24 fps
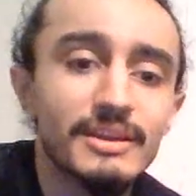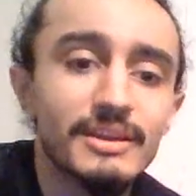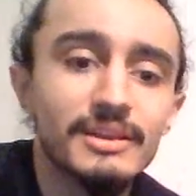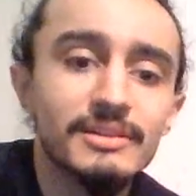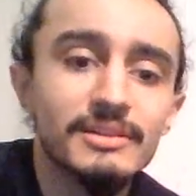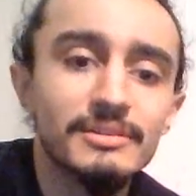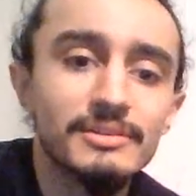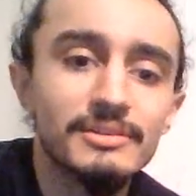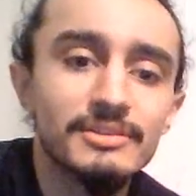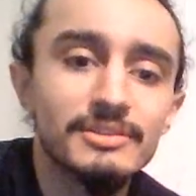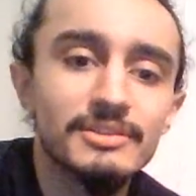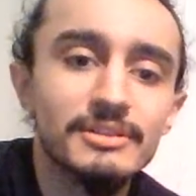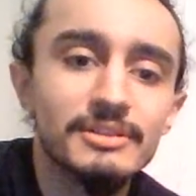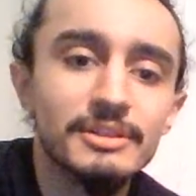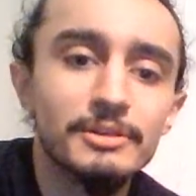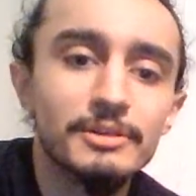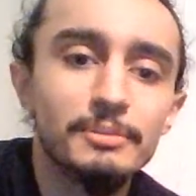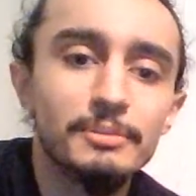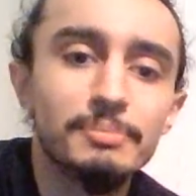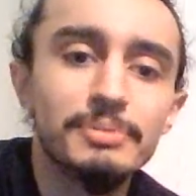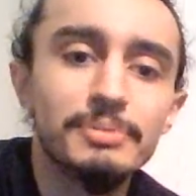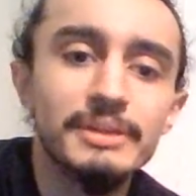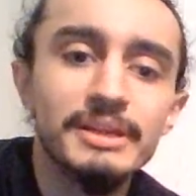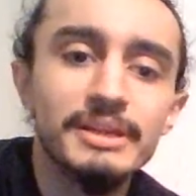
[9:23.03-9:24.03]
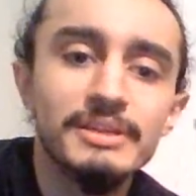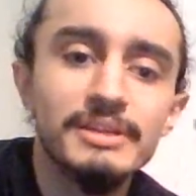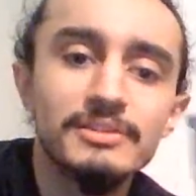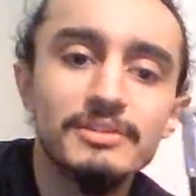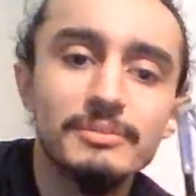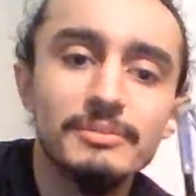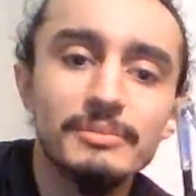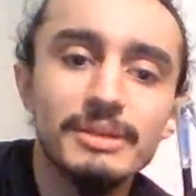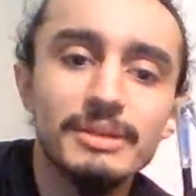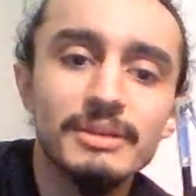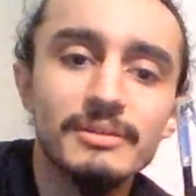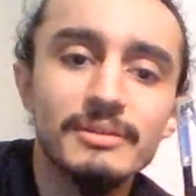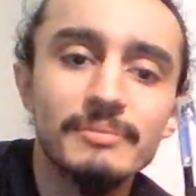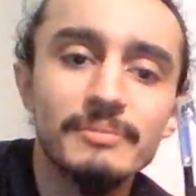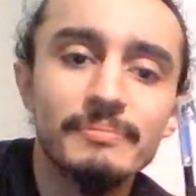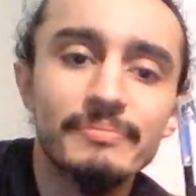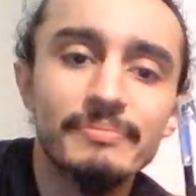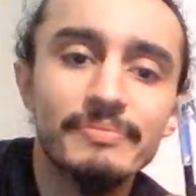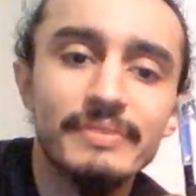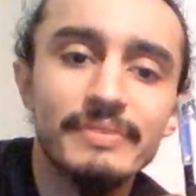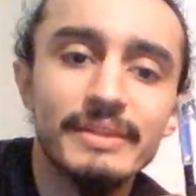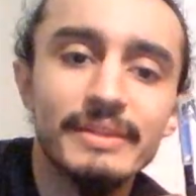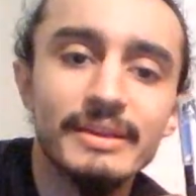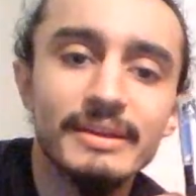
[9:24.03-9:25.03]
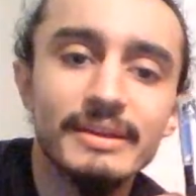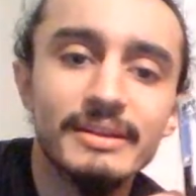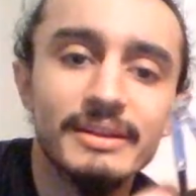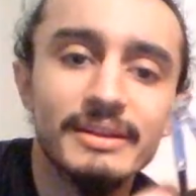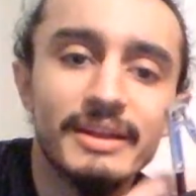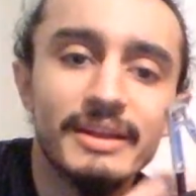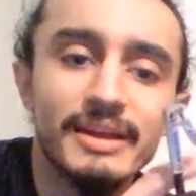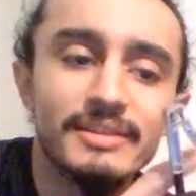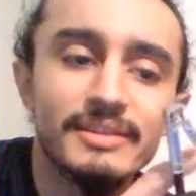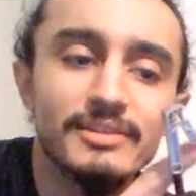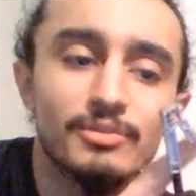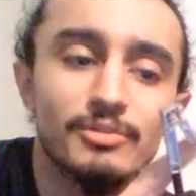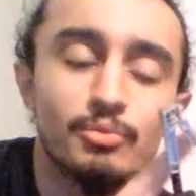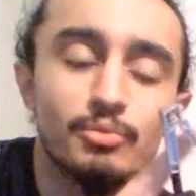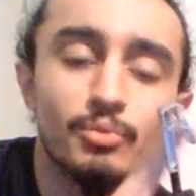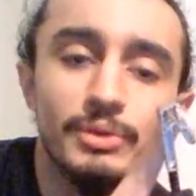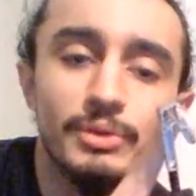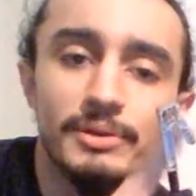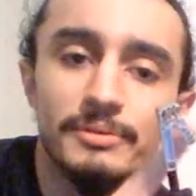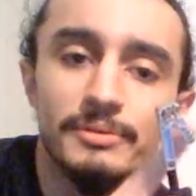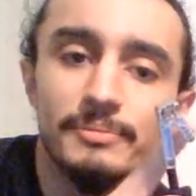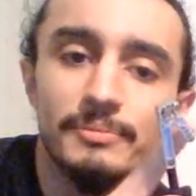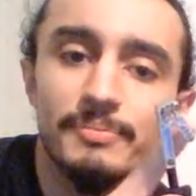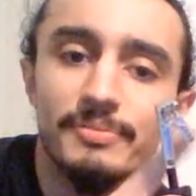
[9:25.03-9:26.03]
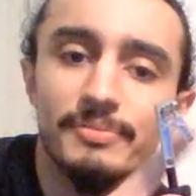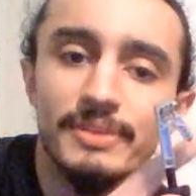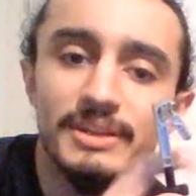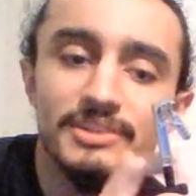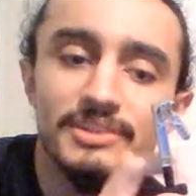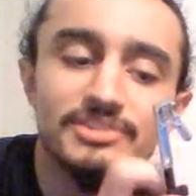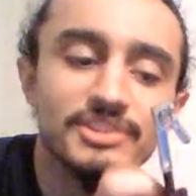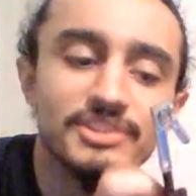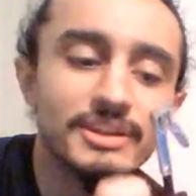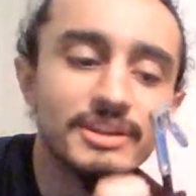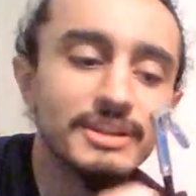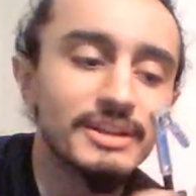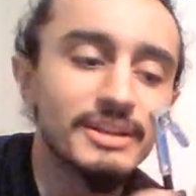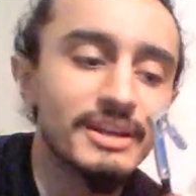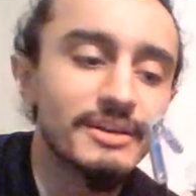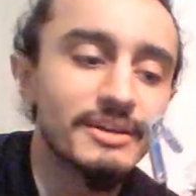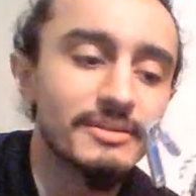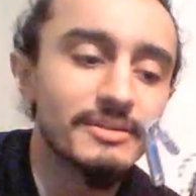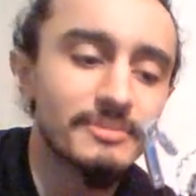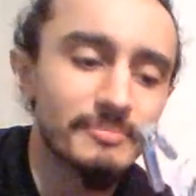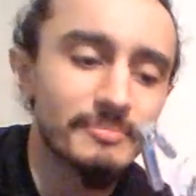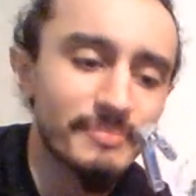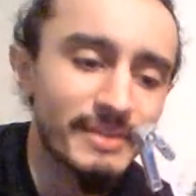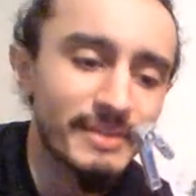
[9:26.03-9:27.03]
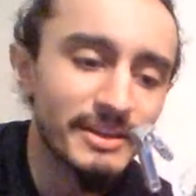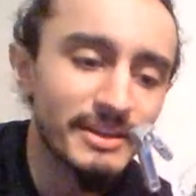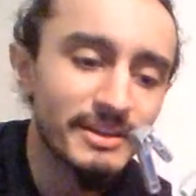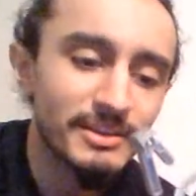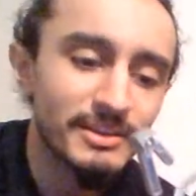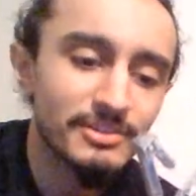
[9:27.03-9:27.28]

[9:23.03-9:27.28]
it looked a little plain to me, and it had this weird thing jutting out.